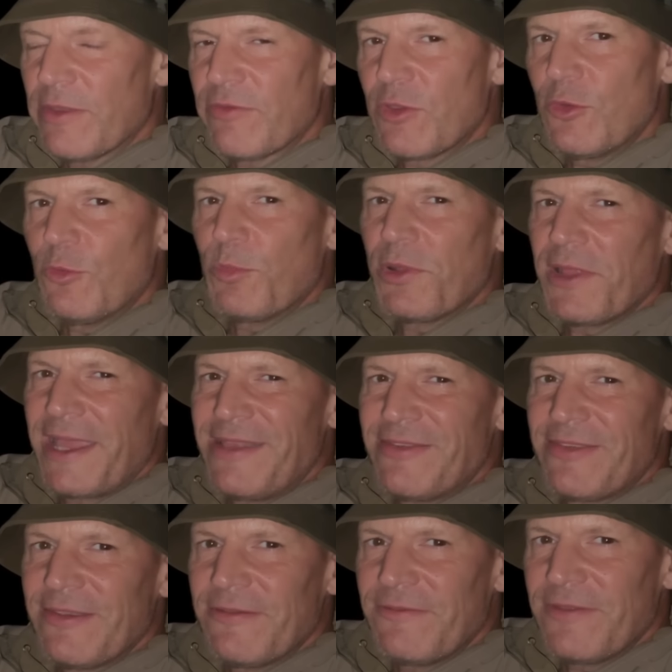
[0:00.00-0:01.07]
I've caught
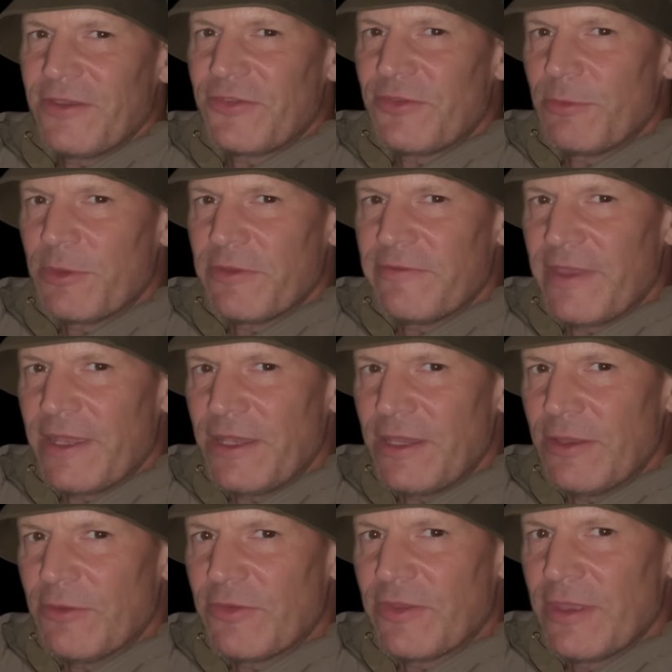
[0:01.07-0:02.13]
plenty of fish from other
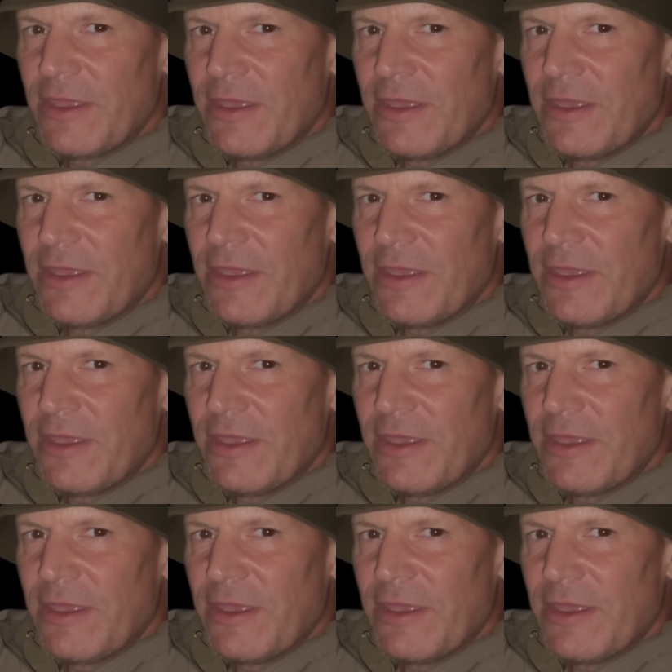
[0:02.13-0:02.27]
venues